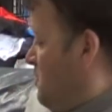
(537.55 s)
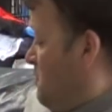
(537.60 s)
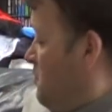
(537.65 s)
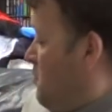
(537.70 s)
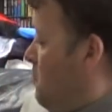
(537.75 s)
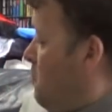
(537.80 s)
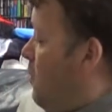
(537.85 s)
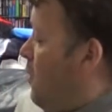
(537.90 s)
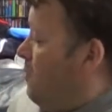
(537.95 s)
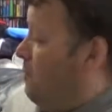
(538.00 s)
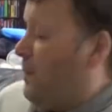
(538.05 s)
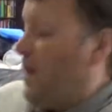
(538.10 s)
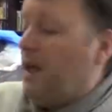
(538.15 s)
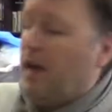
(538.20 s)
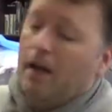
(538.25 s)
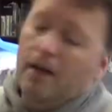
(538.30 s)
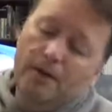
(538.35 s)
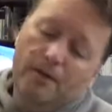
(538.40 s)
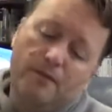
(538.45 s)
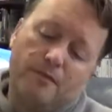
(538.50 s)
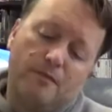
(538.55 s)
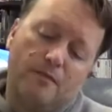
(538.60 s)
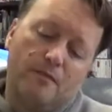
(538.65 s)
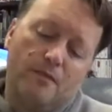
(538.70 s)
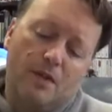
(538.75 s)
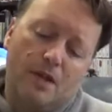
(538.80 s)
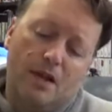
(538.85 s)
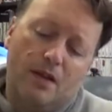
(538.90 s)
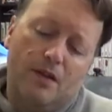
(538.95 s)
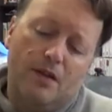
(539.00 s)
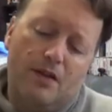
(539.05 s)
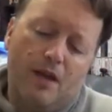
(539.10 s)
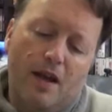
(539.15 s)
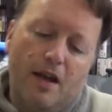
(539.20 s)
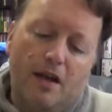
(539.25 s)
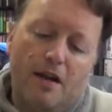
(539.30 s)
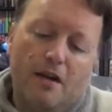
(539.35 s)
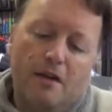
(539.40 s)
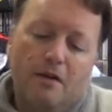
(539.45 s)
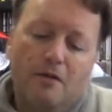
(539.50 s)
Well, what better
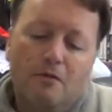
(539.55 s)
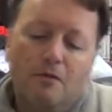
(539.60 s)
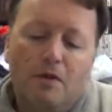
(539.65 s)
than